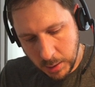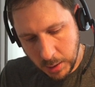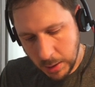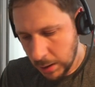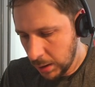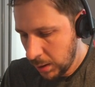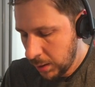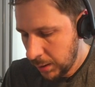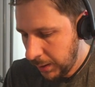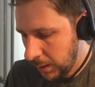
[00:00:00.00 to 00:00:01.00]

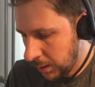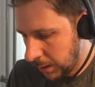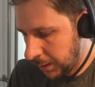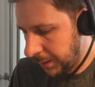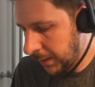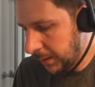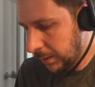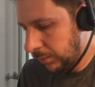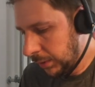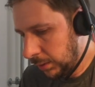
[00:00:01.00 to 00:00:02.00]
Yeah, and then I
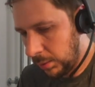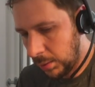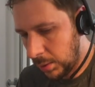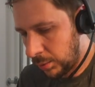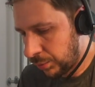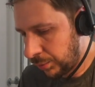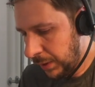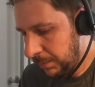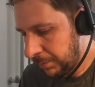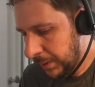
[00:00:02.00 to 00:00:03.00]
will
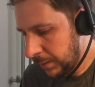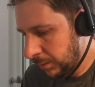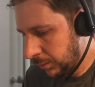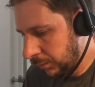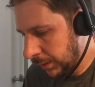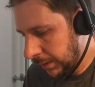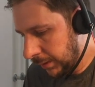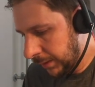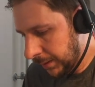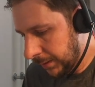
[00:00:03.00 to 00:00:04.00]
reap
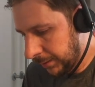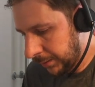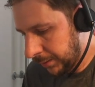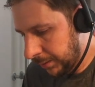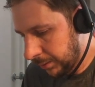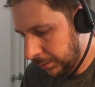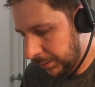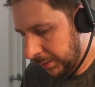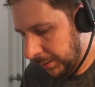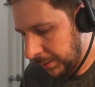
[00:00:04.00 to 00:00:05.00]
with the
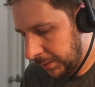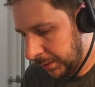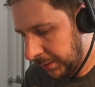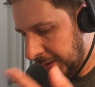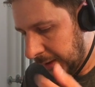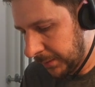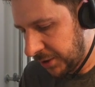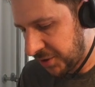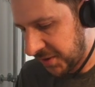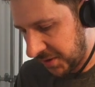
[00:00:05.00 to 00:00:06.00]

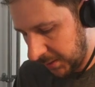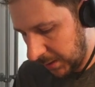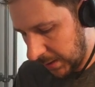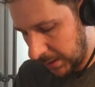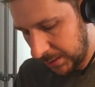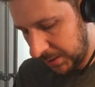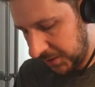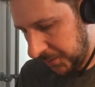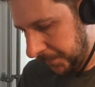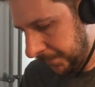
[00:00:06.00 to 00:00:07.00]
Talmage Steelheart,